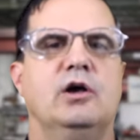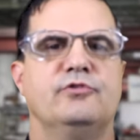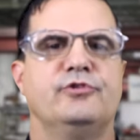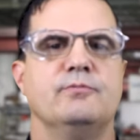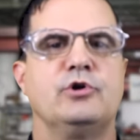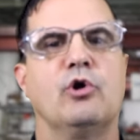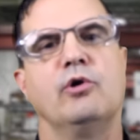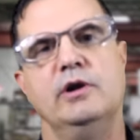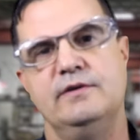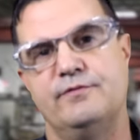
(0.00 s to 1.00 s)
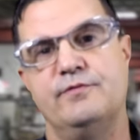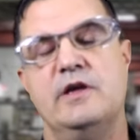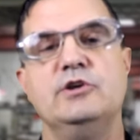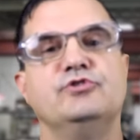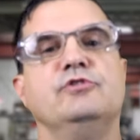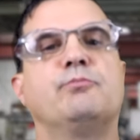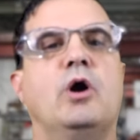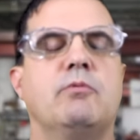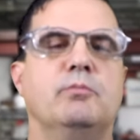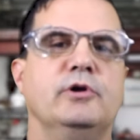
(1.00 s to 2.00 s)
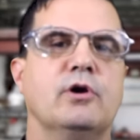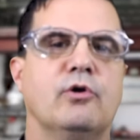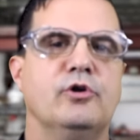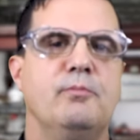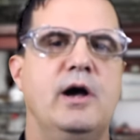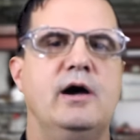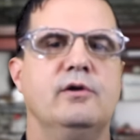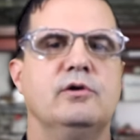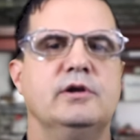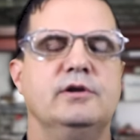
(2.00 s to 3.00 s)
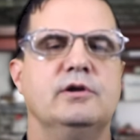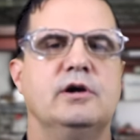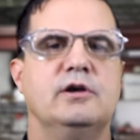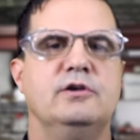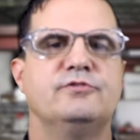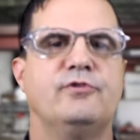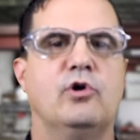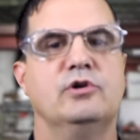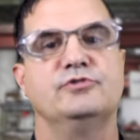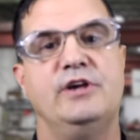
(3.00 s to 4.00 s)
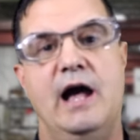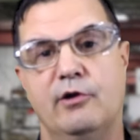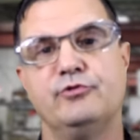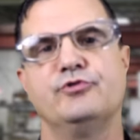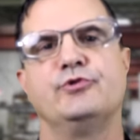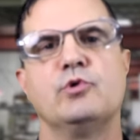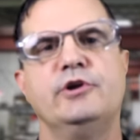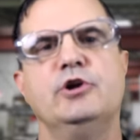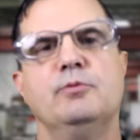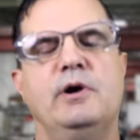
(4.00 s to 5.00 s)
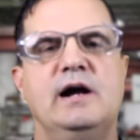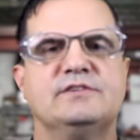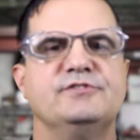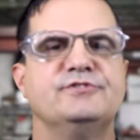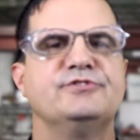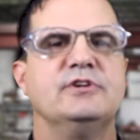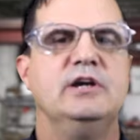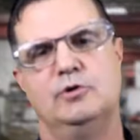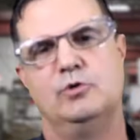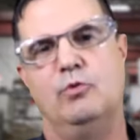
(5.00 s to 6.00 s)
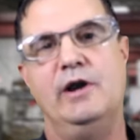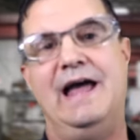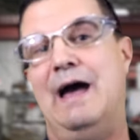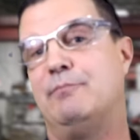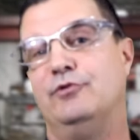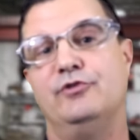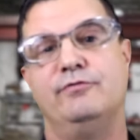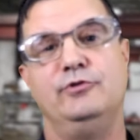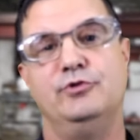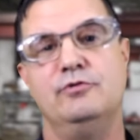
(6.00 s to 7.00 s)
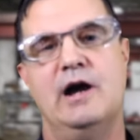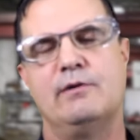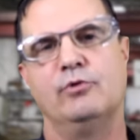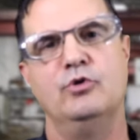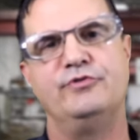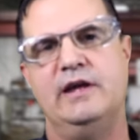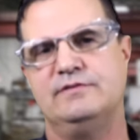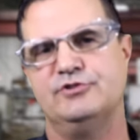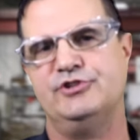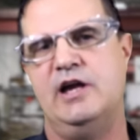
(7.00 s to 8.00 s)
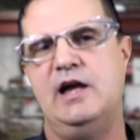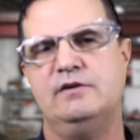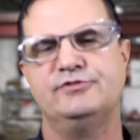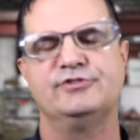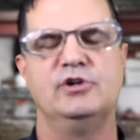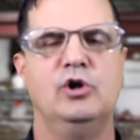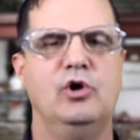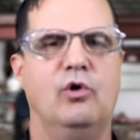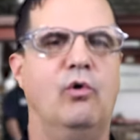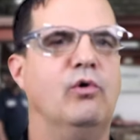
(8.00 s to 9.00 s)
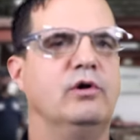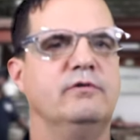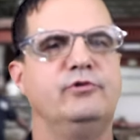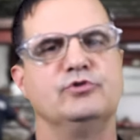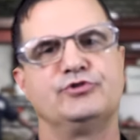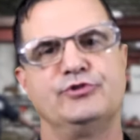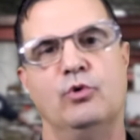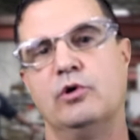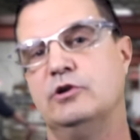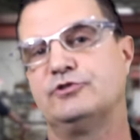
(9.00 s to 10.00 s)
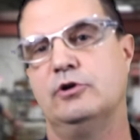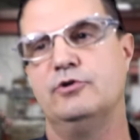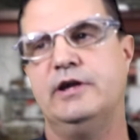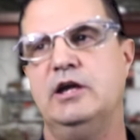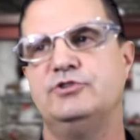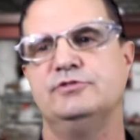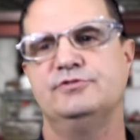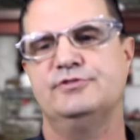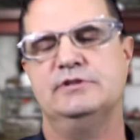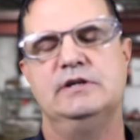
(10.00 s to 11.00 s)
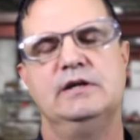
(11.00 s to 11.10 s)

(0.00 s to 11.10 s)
some current things you've probably heard about on as far as how to store gearboxes, what happens if you do not rotate the shafts, or if your storage locations